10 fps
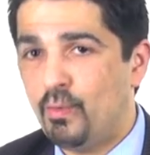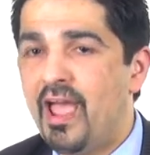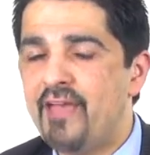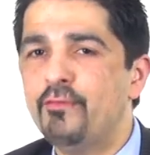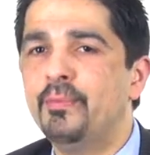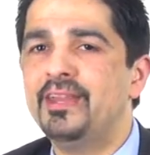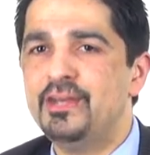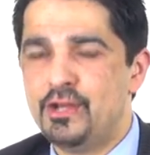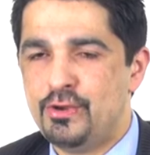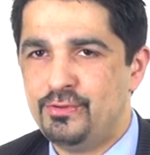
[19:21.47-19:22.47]
Everybody
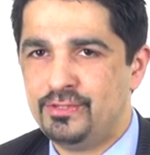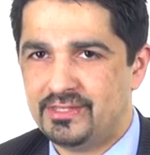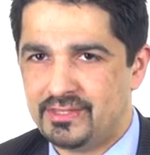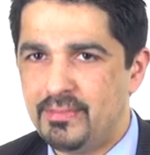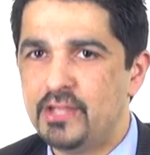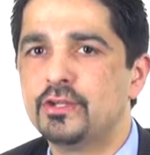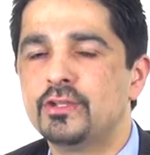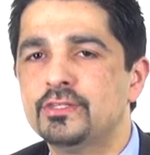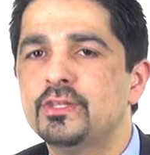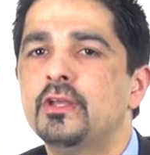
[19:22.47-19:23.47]
knows it's a major
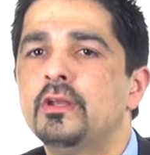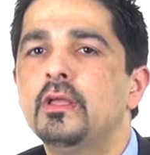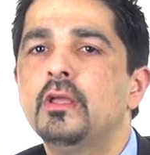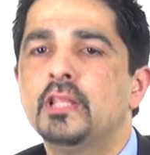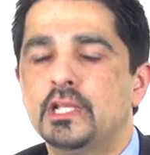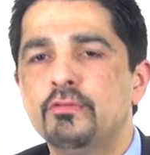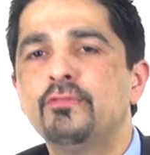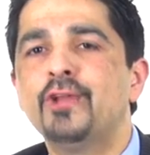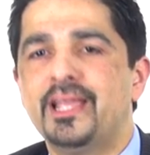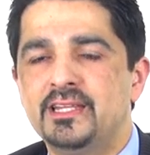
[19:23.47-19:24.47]
concern. That's
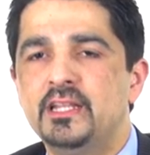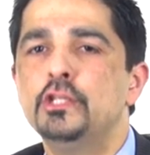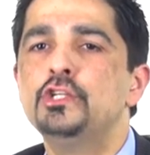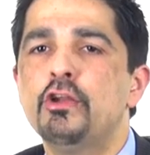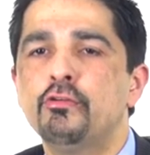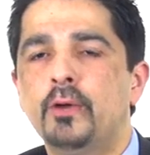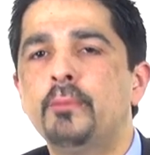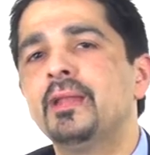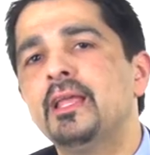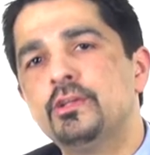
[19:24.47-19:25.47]
reflected in the general
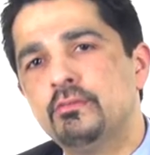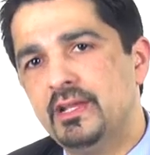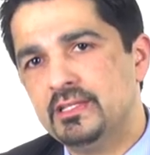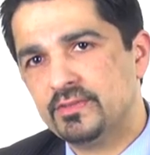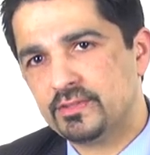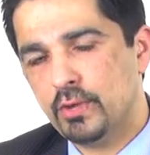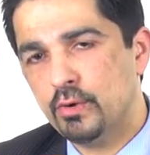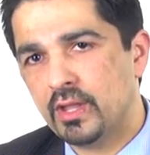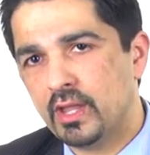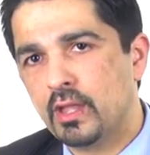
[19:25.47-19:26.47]
population rates of
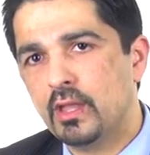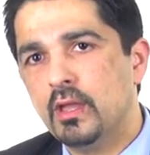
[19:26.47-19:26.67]
smoking